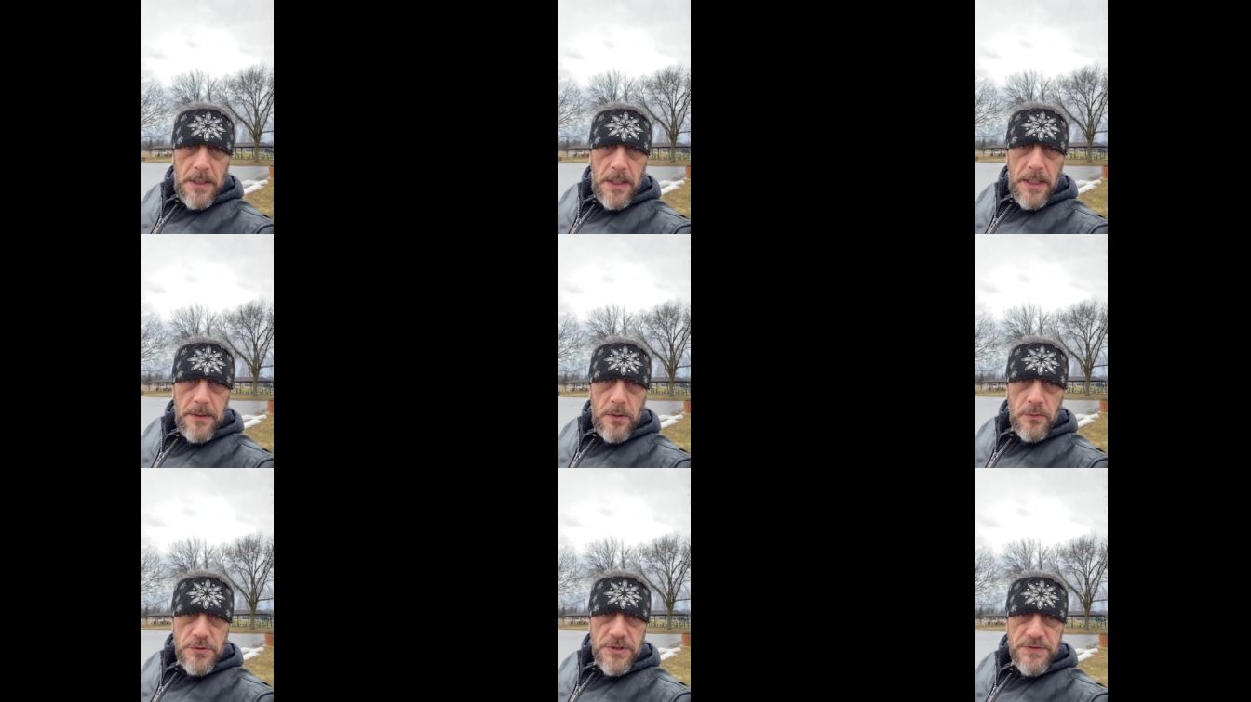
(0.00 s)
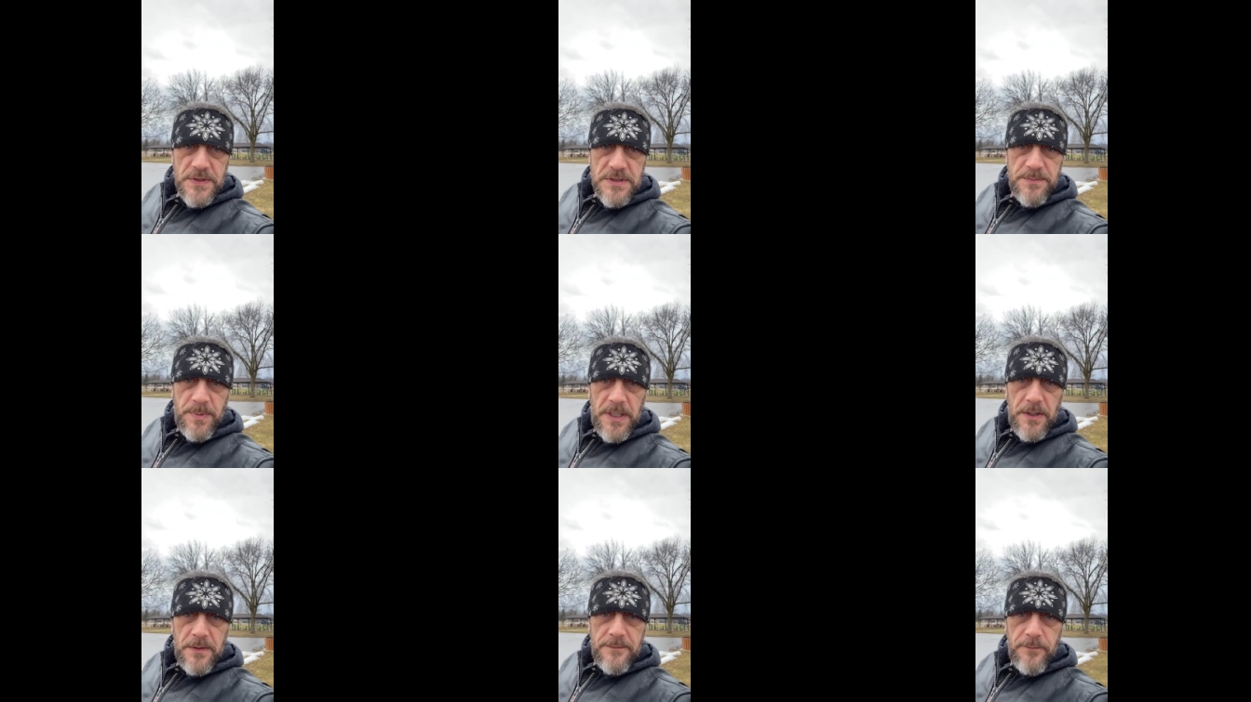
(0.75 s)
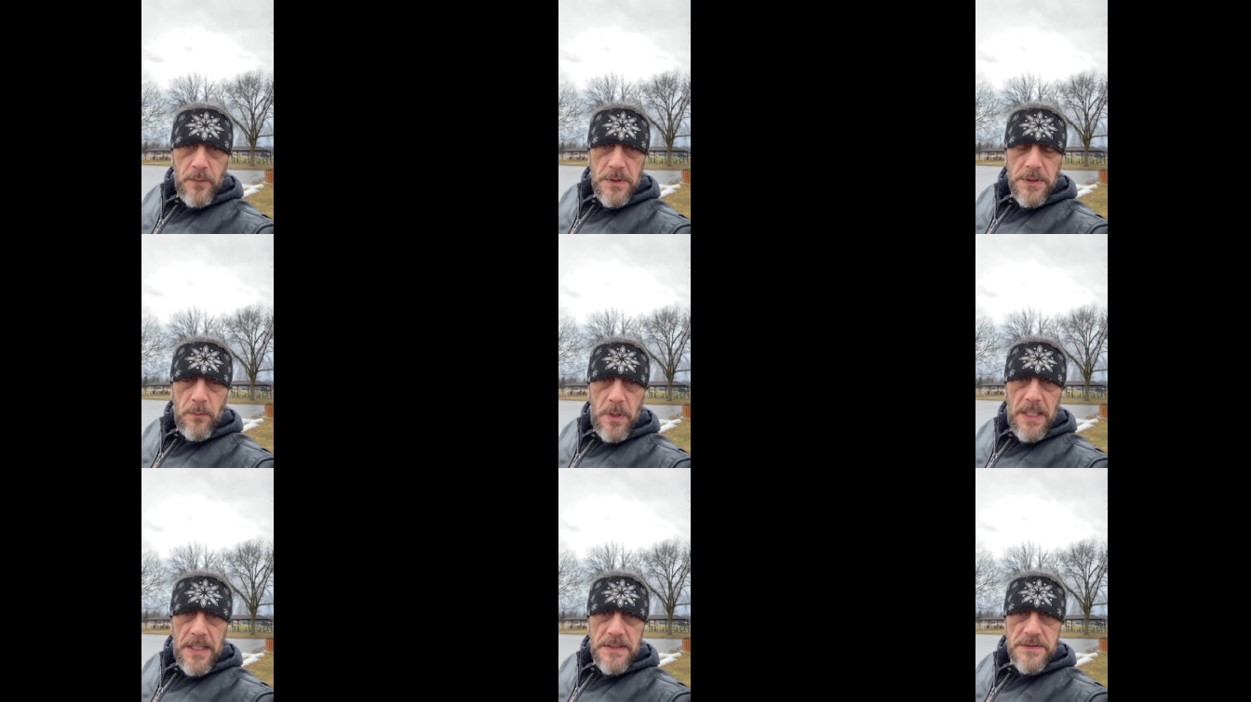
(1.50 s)
I know just expired, fully
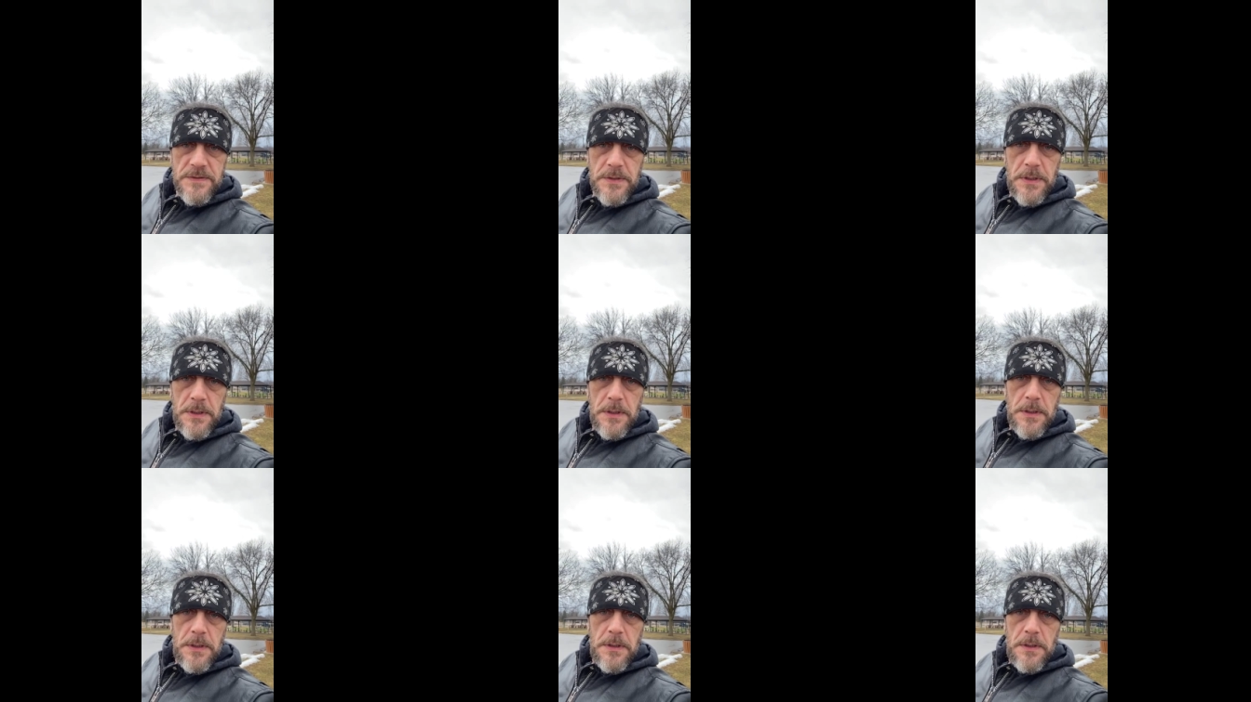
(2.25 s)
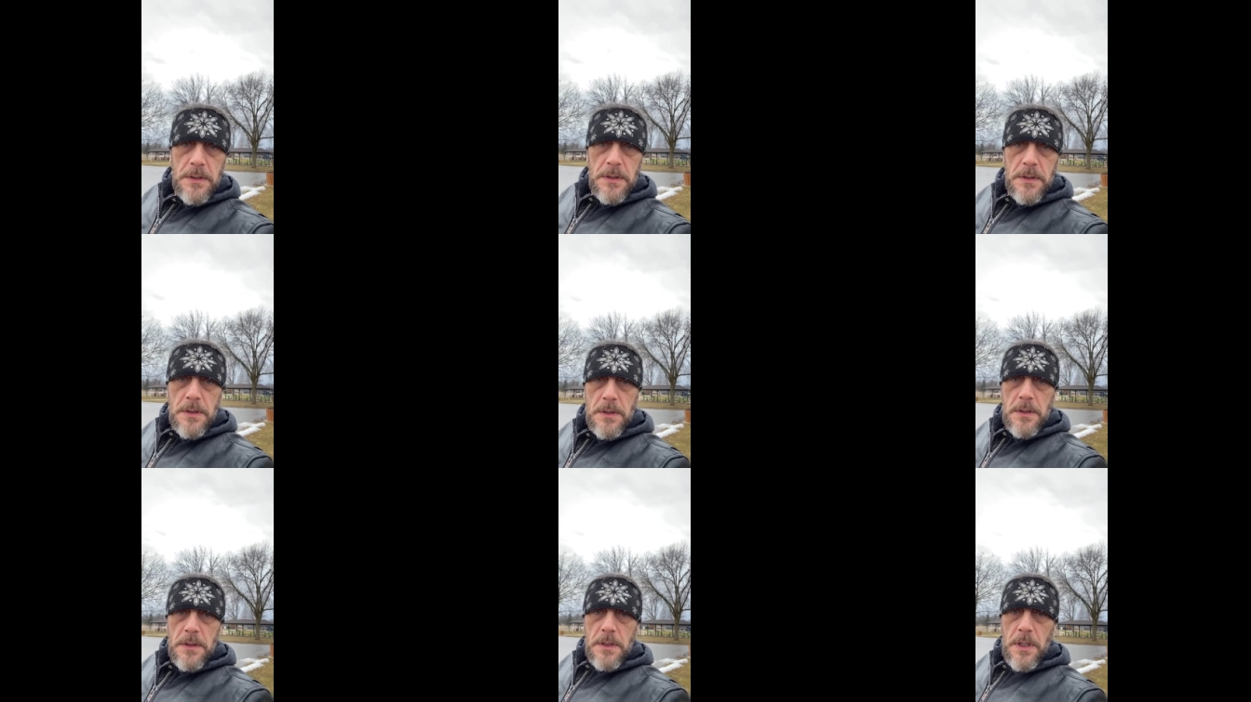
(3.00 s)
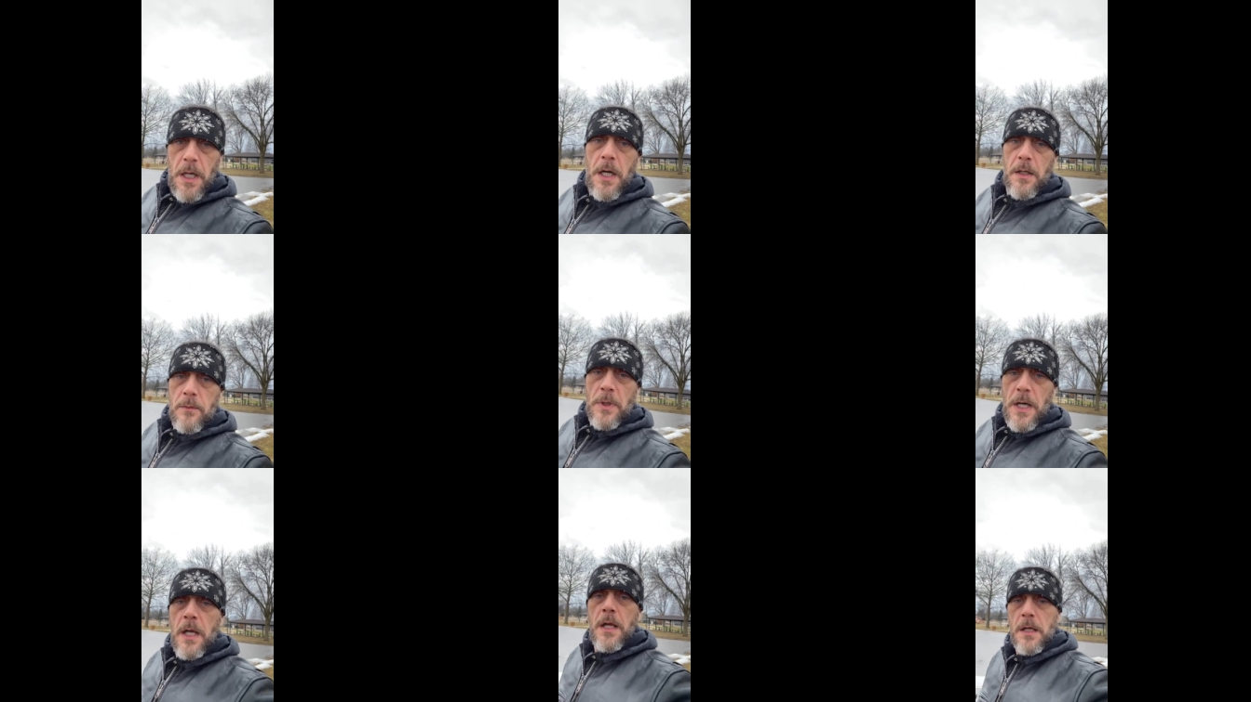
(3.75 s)
waxed. Huh,
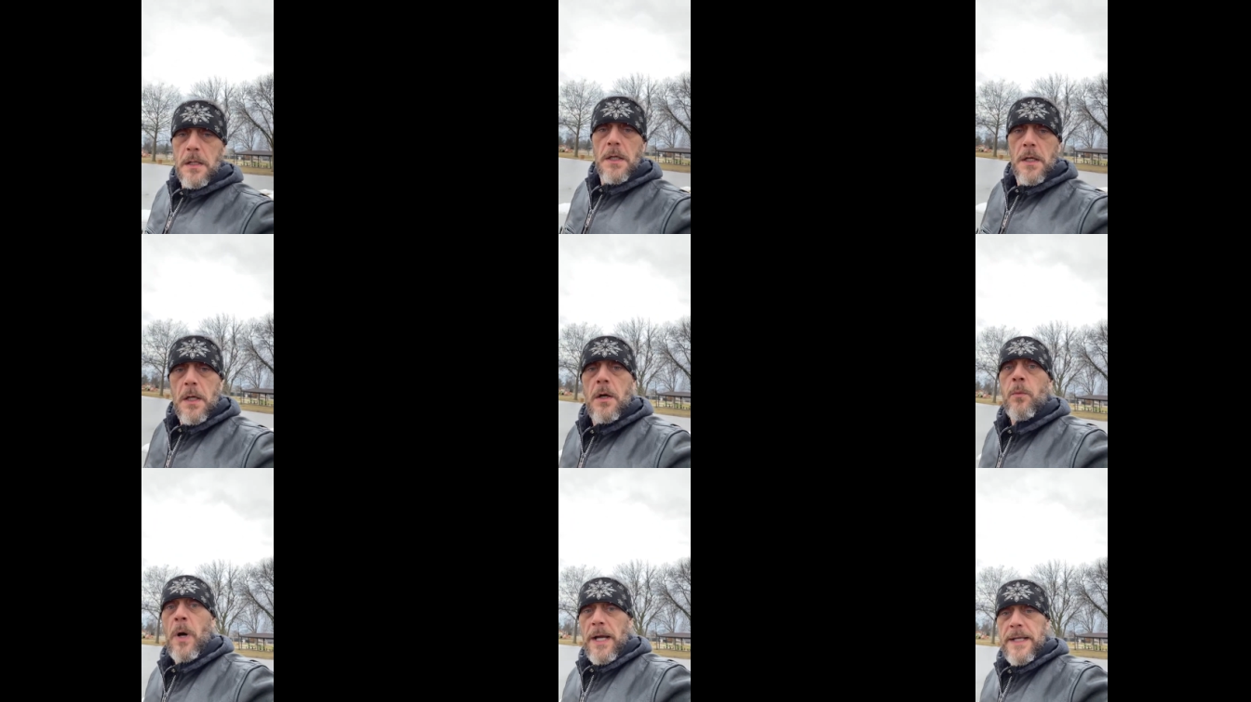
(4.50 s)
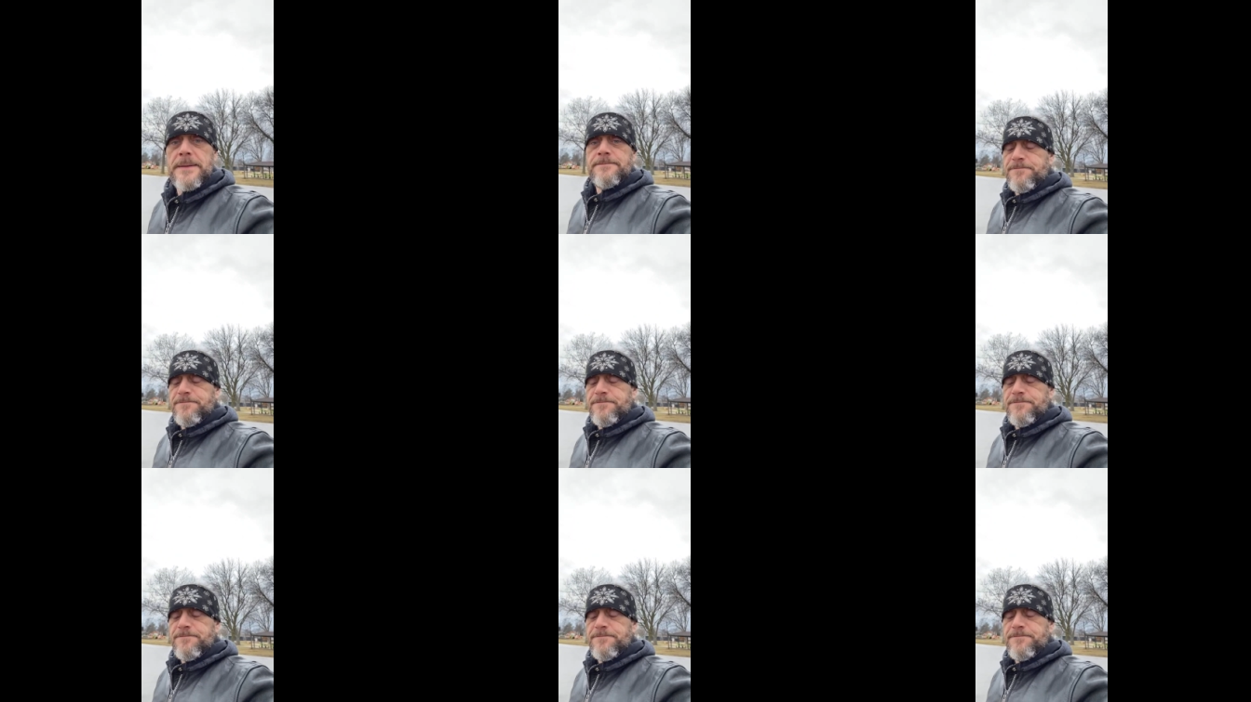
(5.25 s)
right?